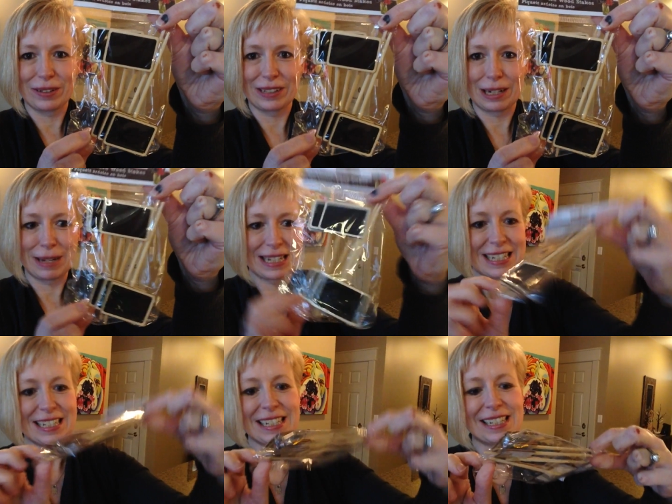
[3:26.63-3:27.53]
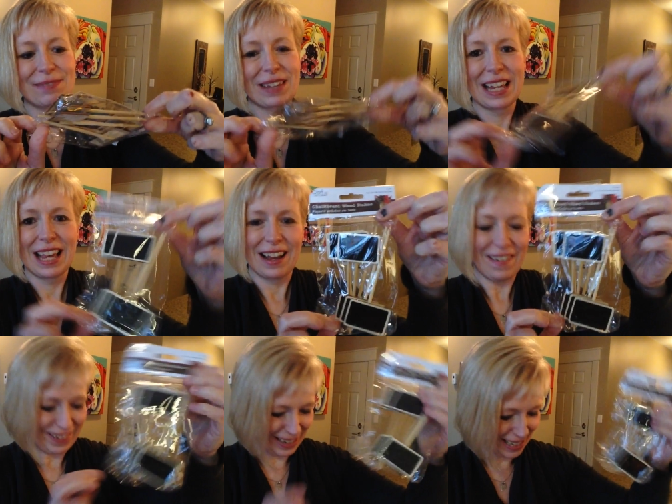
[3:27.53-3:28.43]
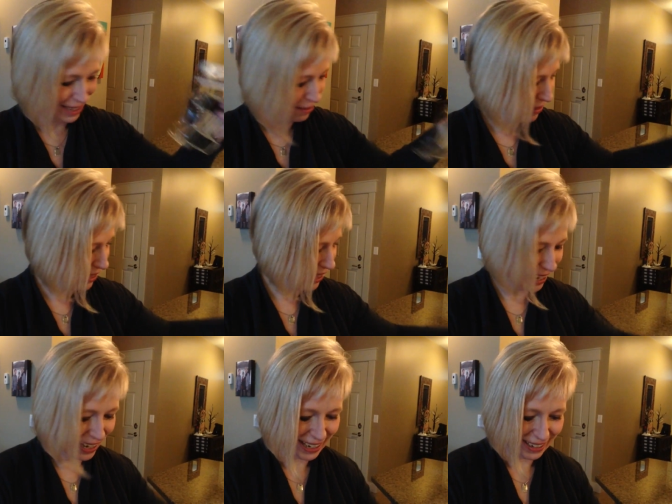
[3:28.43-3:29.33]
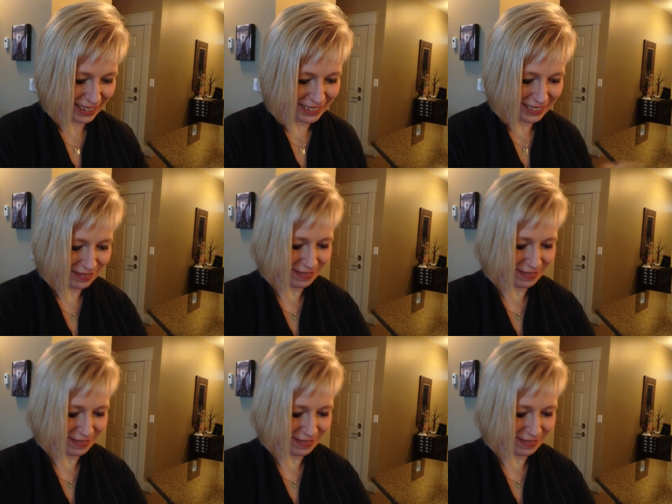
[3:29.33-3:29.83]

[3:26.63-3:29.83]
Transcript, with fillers: own little messages. Awesome, thank you.